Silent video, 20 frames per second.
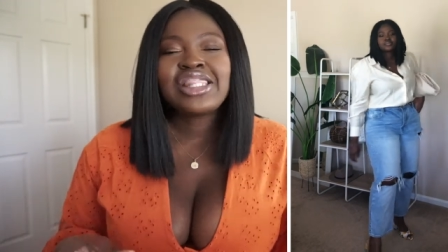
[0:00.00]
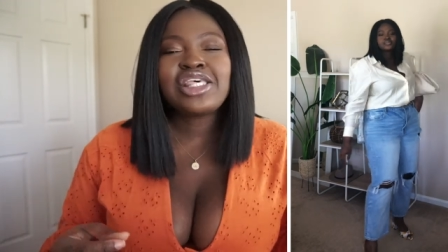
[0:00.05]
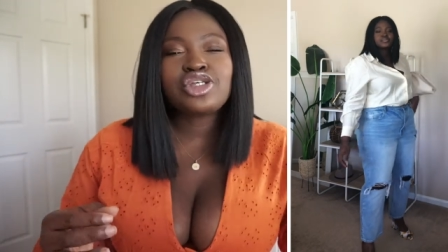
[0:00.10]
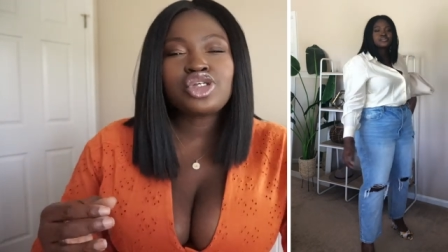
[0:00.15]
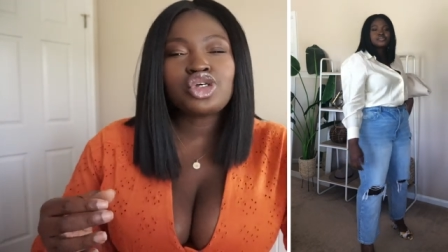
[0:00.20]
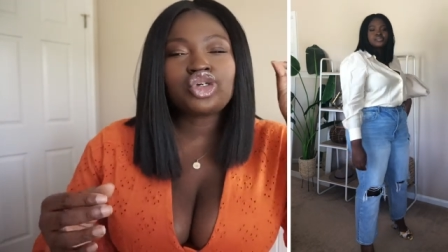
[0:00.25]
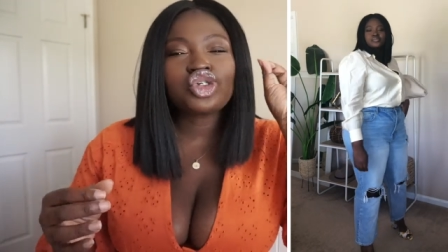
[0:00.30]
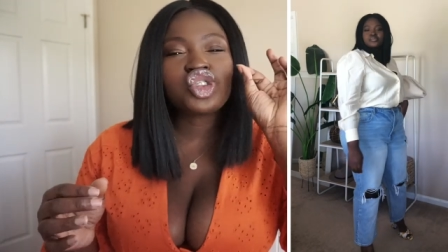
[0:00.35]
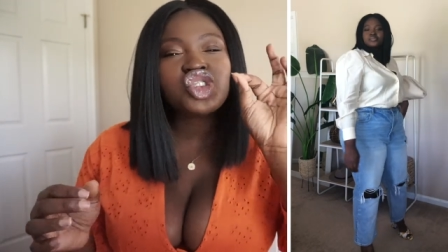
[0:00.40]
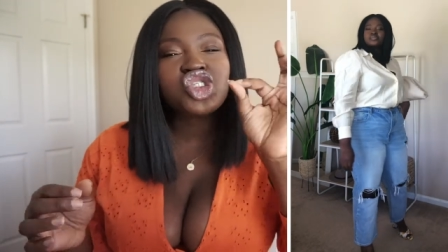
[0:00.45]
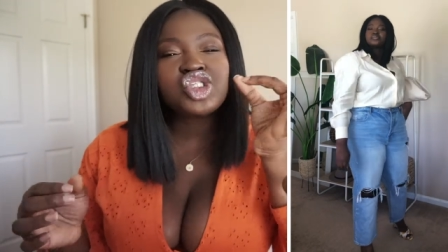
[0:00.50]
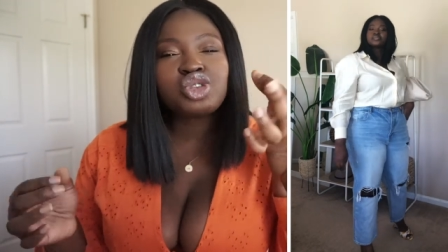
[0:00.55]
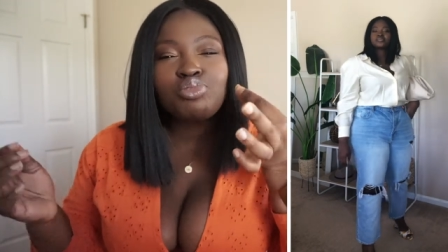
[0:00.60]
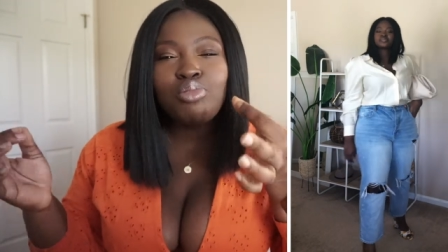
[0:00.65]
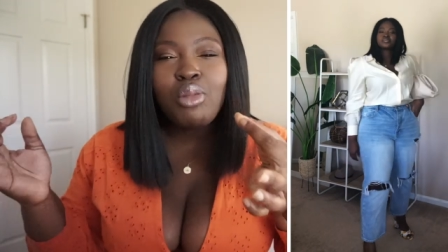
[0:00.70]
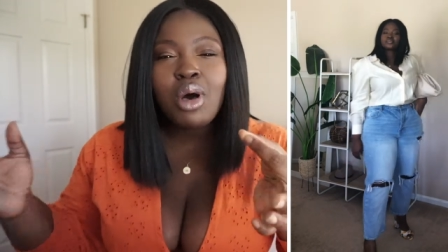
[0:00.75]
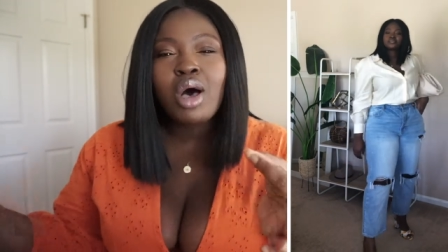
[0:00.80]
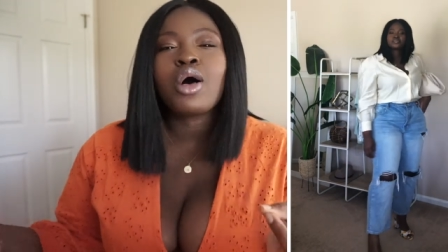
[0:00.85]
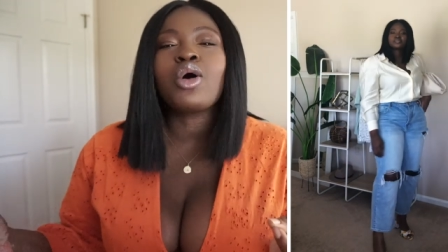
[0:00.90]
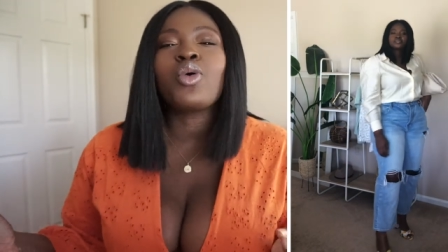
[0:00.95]
These are
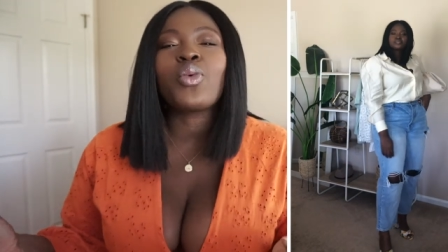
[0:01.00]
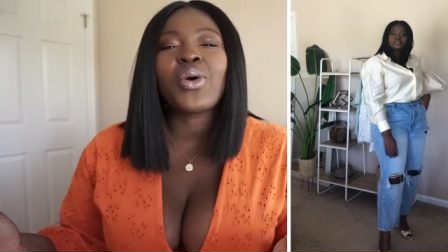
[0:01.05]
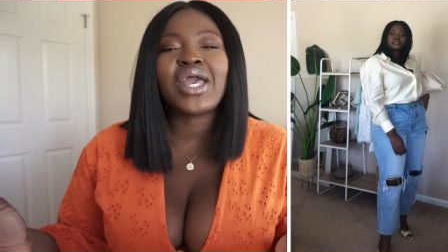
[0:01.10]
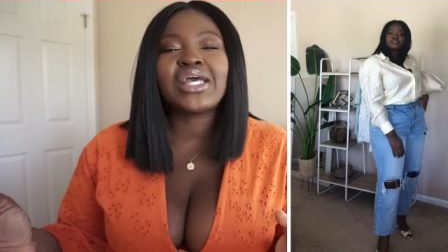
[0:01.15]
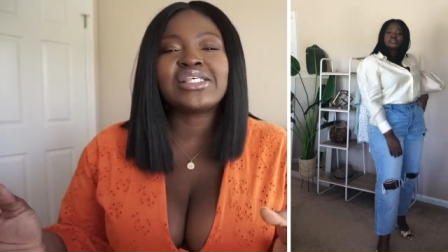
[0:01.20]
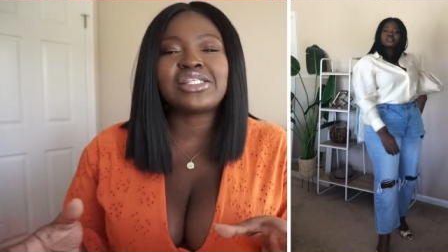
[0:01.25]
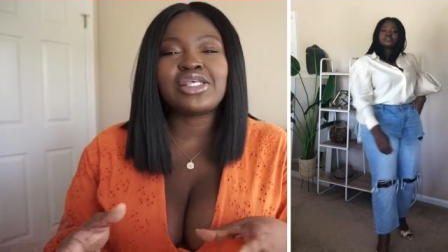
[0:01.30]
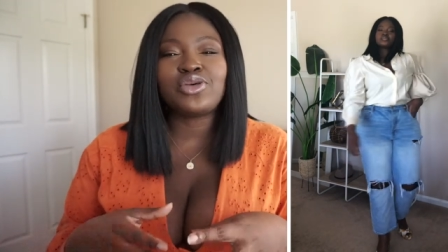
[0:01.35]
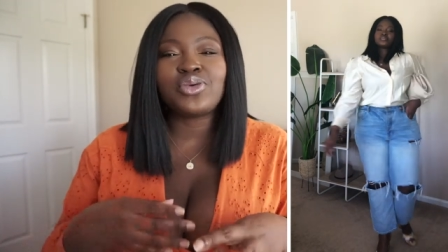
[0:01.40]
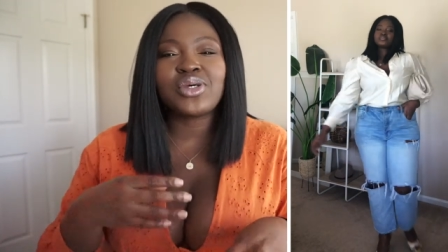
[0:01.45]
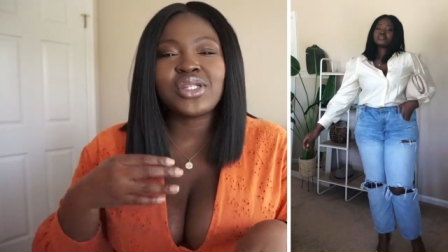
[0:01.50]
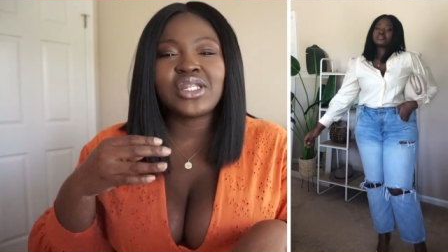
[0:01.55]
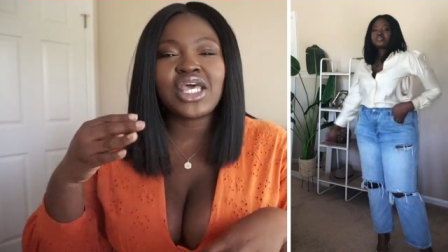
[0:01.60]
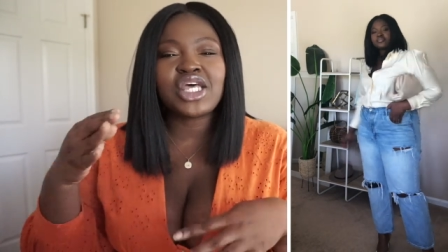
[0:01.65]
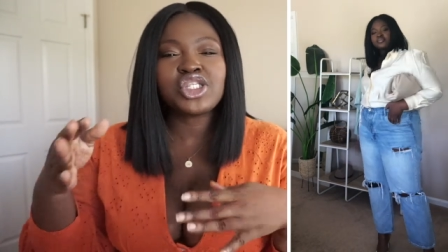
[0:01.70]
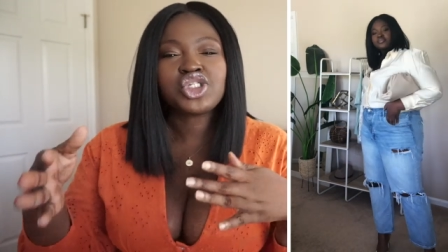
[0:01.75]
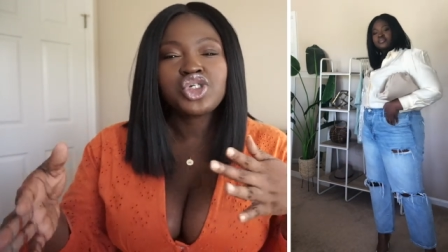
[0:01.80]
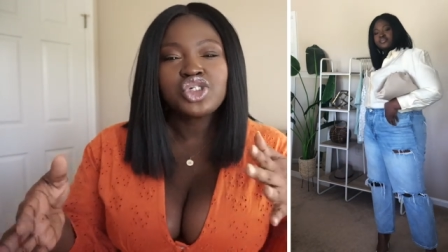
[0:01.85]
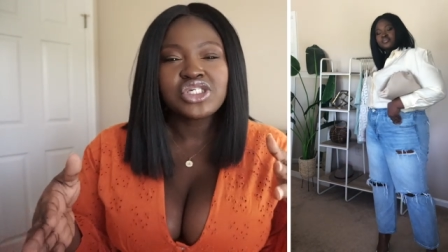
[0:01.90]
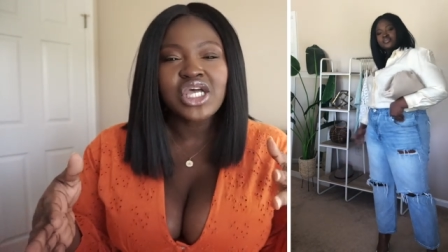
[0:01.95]
small ways that you can
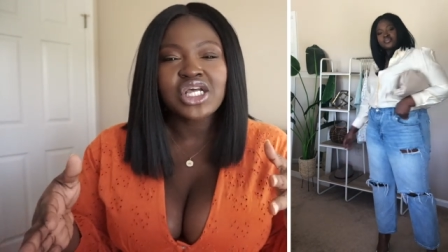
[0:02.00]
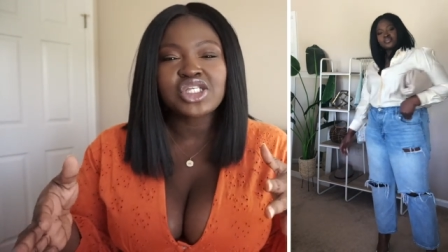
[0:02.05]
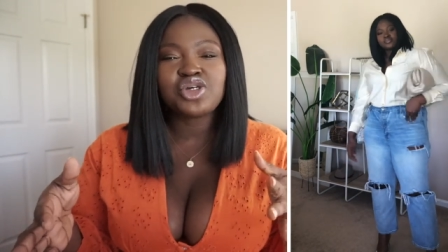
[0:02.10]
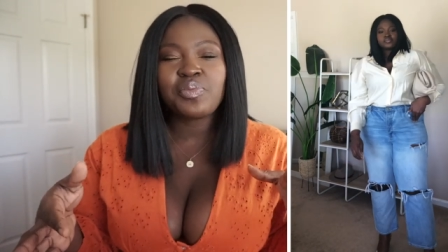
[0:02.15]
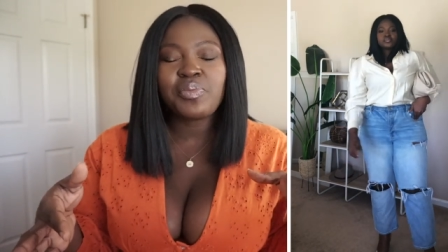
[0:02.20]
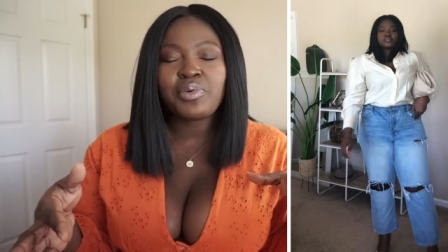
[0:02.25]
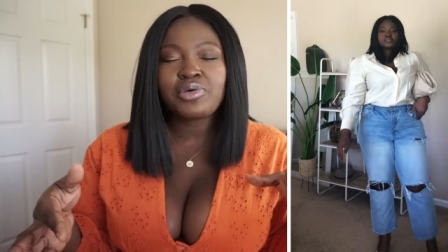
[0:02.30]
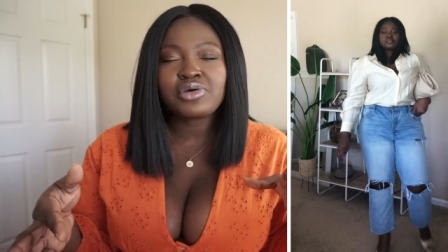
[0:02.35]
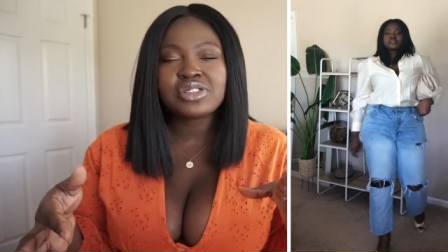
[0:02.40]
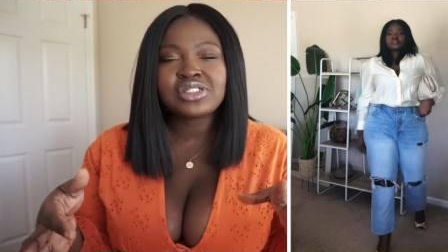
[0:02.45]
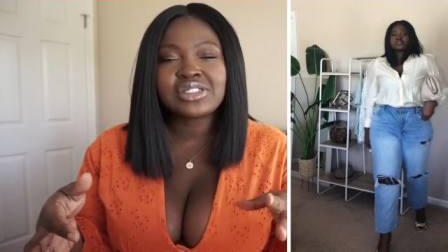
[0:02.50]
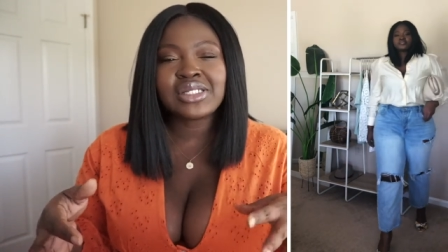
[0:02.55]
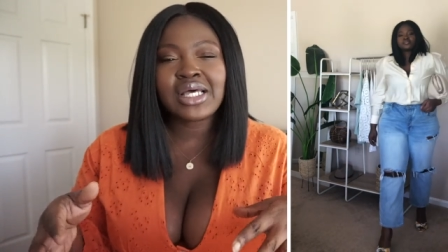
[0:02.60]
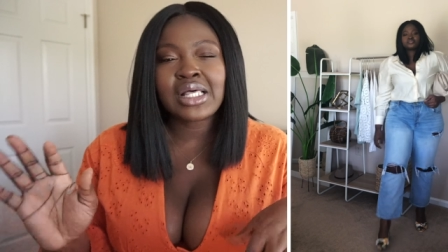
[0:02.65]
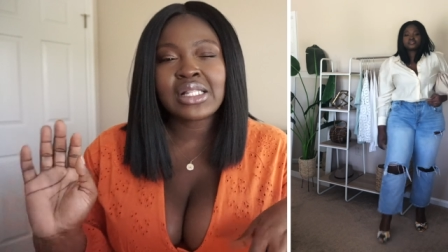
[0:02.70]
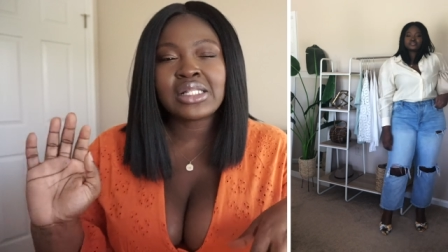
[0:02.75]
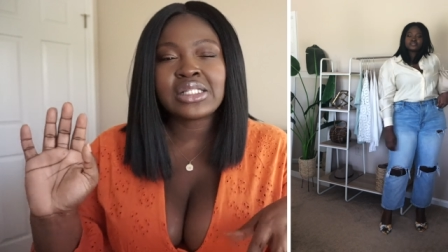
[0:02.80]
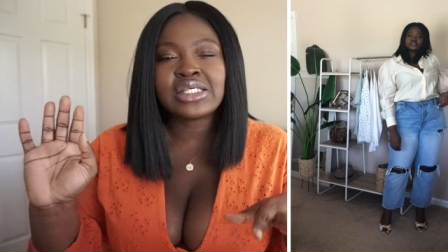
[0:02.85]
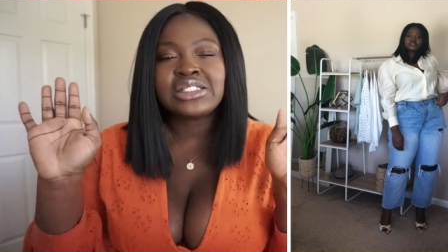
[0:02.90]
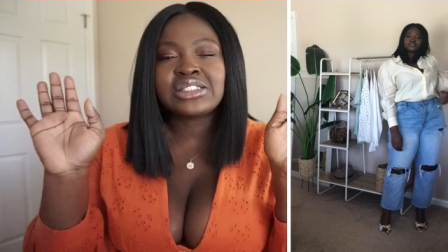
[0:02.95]
interject your
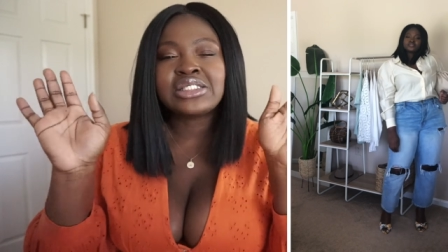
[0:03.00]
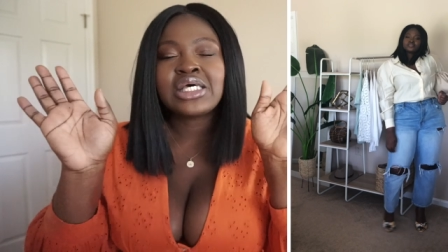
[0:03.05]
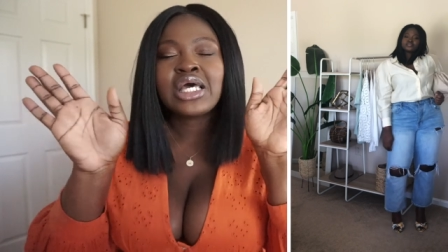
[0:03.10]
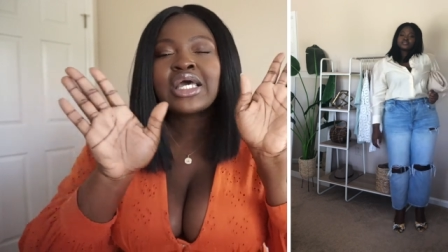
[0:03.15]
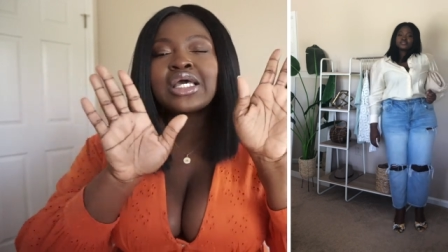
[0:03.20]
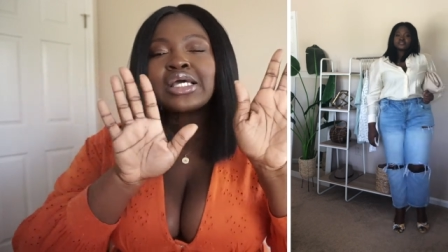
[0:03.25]
personality,